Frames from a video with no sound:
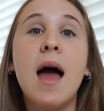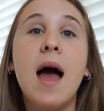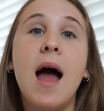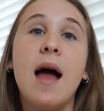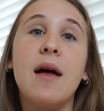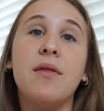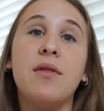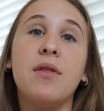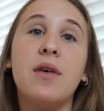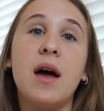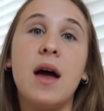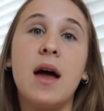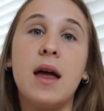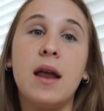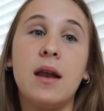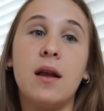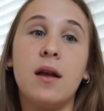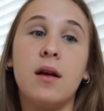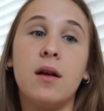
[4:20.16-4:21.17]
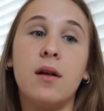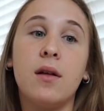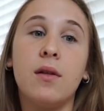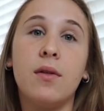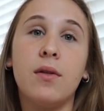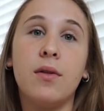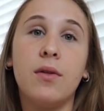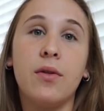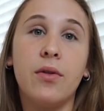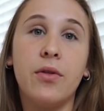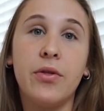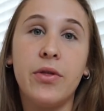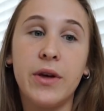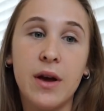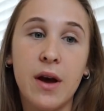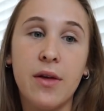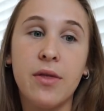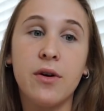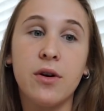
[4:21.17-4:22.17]
and then
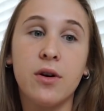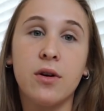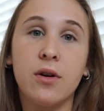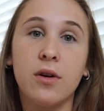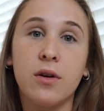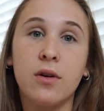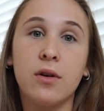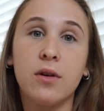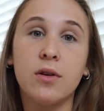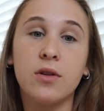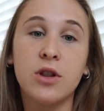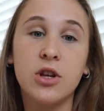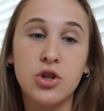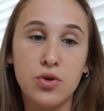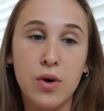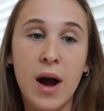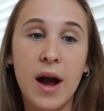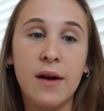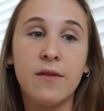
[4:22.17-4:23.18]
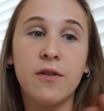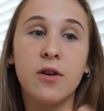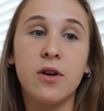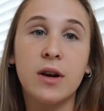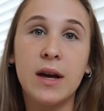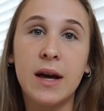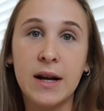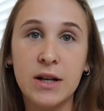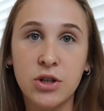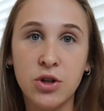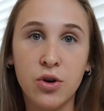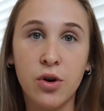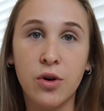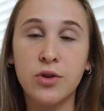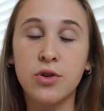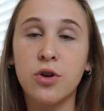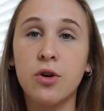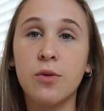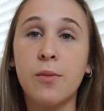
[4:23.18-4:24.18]
the driver kicked
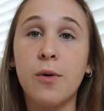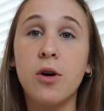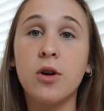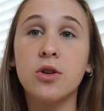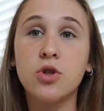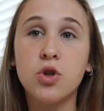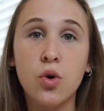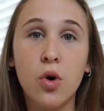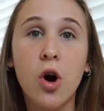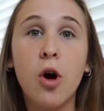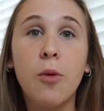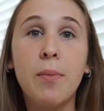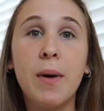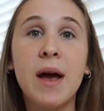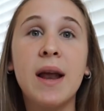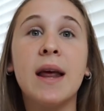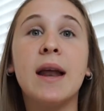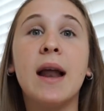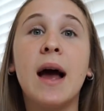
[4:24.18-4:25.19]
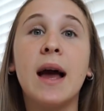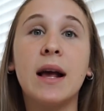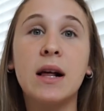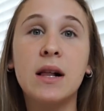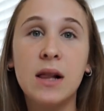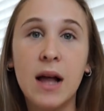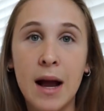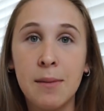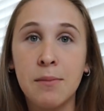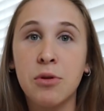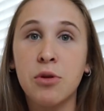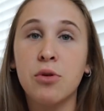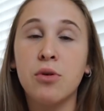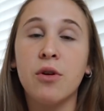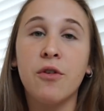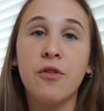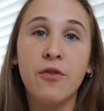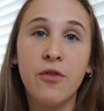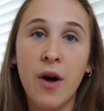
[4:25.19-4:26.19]
her door open, and I climbed through
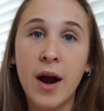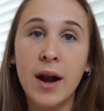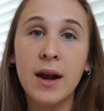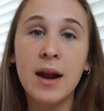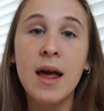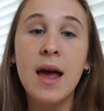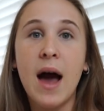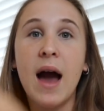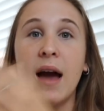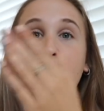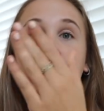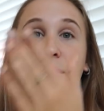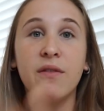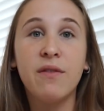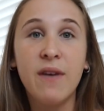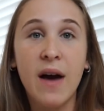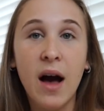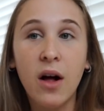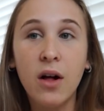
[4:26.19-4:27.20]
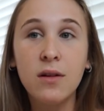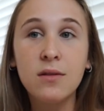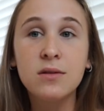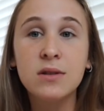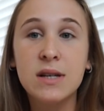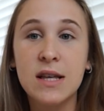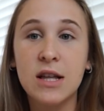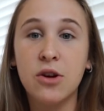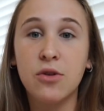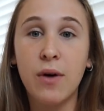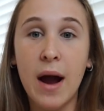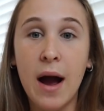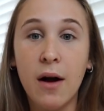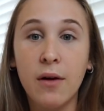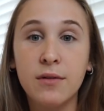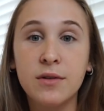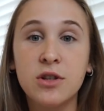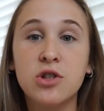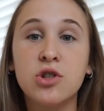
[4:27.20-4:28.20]
the front. I fell to the
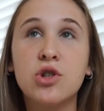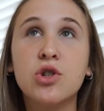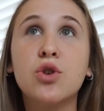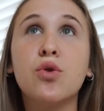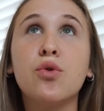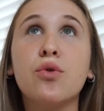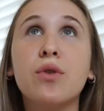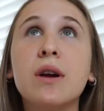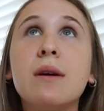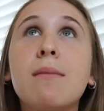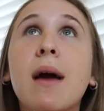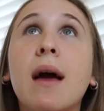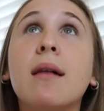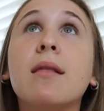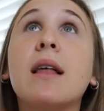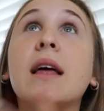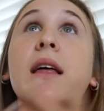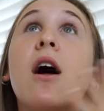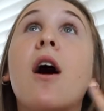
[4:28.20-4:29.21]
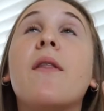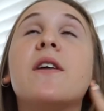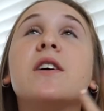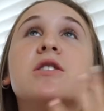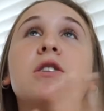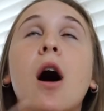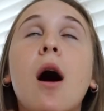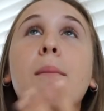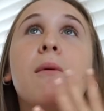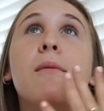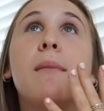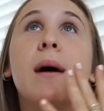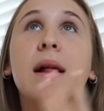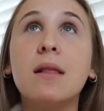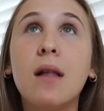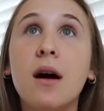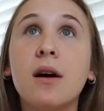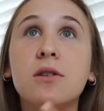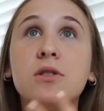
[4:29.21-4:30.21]
ground screaming, like on the top of
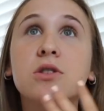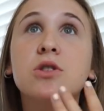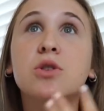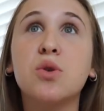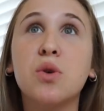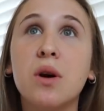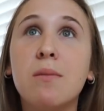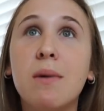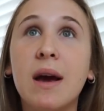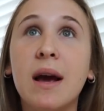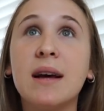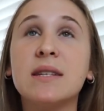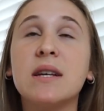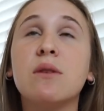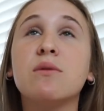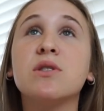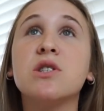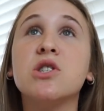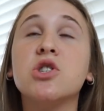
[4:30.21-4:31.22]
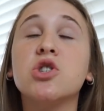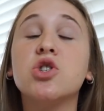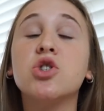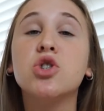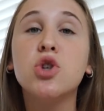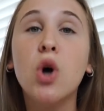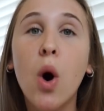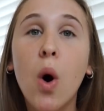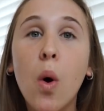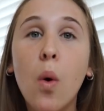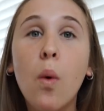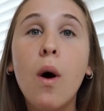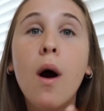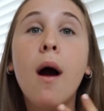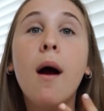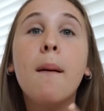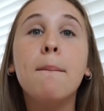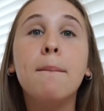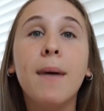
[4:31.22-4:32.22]
my lungs screaming, because I was in
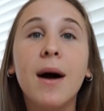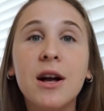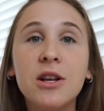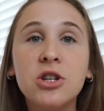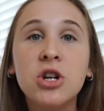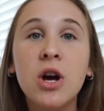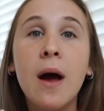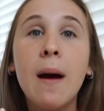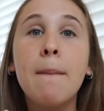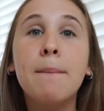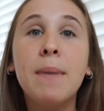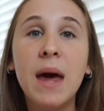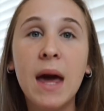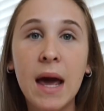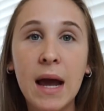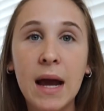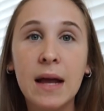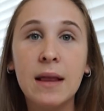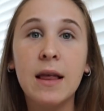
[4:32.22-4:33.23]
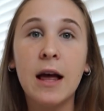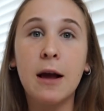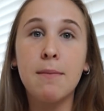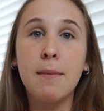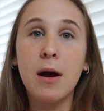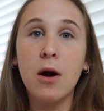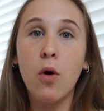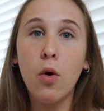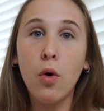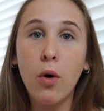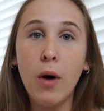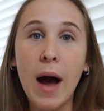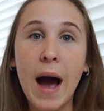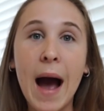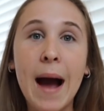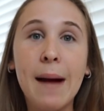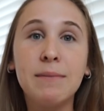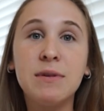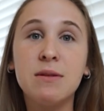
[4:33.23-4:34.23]
so much pain. Like my whole
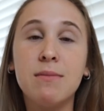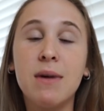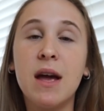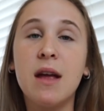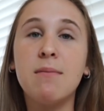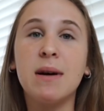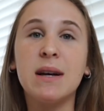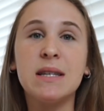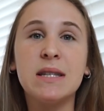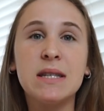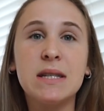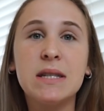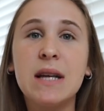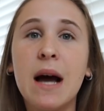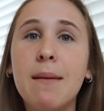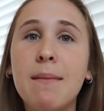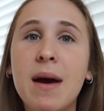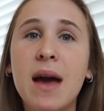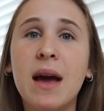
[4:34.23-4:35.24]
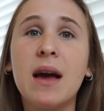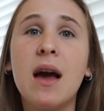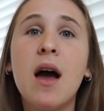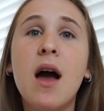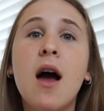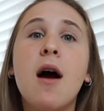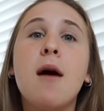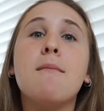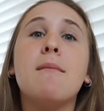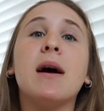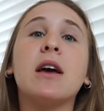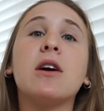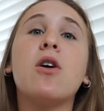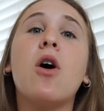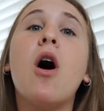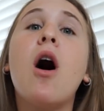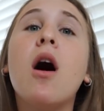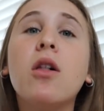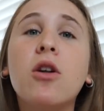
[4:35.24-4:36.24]
abdomen, my stomach, my
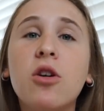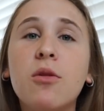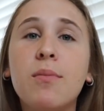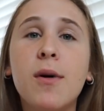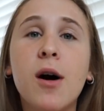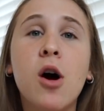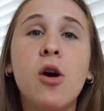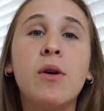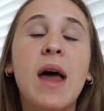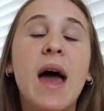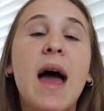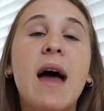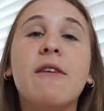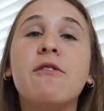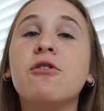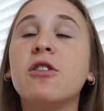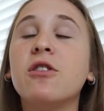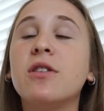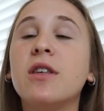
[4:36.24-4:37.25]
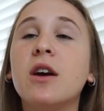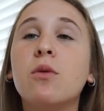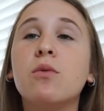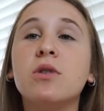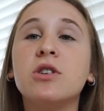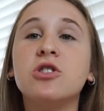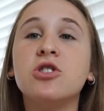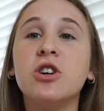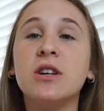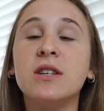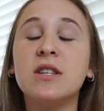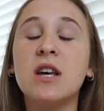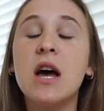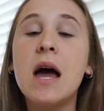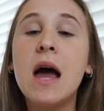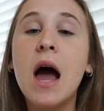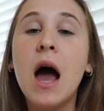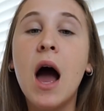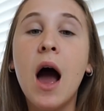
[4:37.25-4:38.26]
collarbone, everything was just
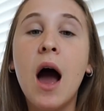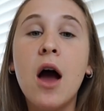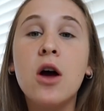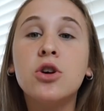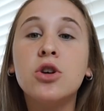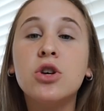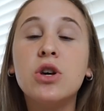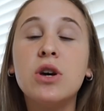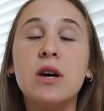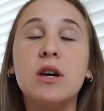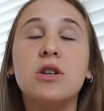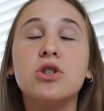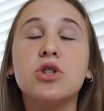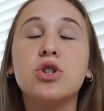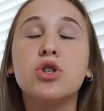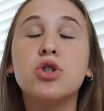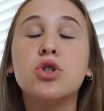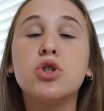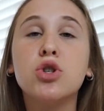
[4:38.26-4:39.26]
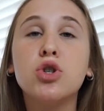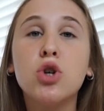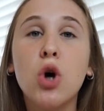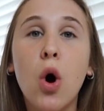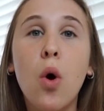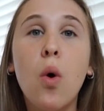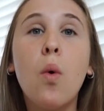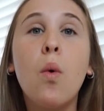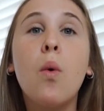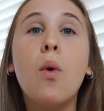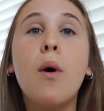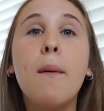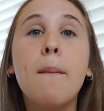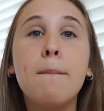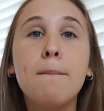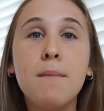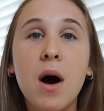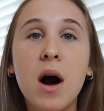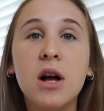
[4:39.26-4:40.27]
in so
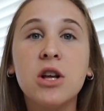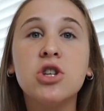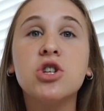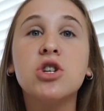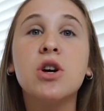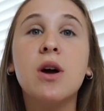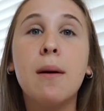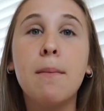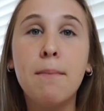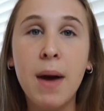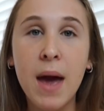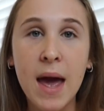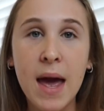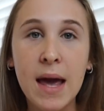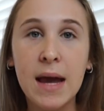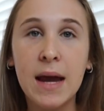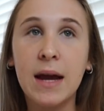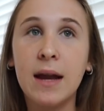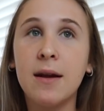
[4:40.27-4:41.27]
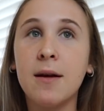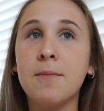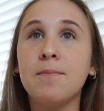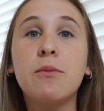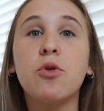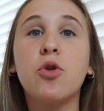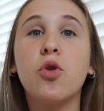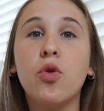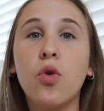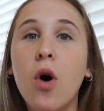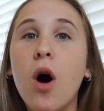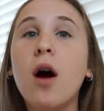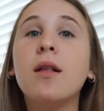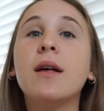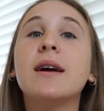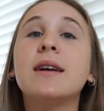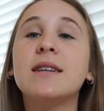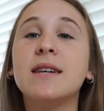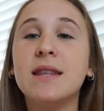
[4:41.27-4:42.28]
much pain. I'm
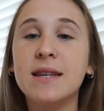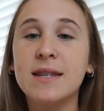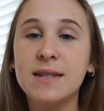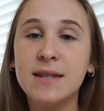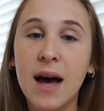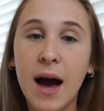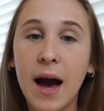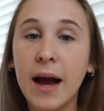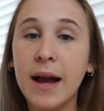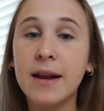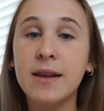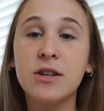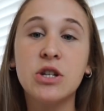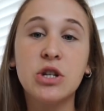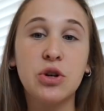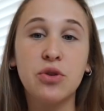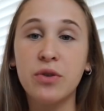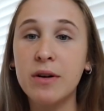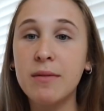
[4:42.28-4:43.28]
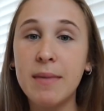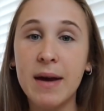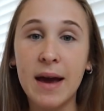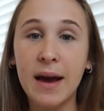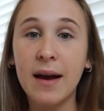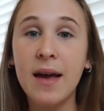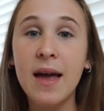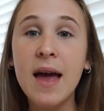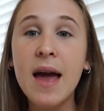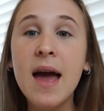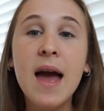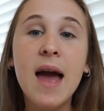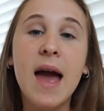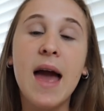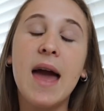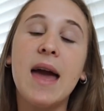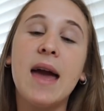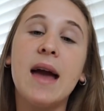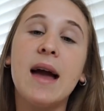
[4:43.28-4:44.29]
crawling to the side screaming,
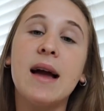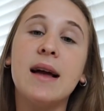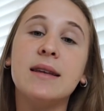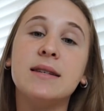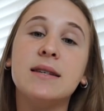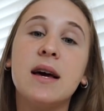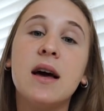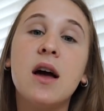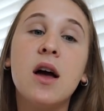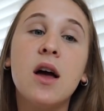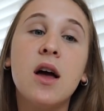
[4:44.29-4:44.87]
and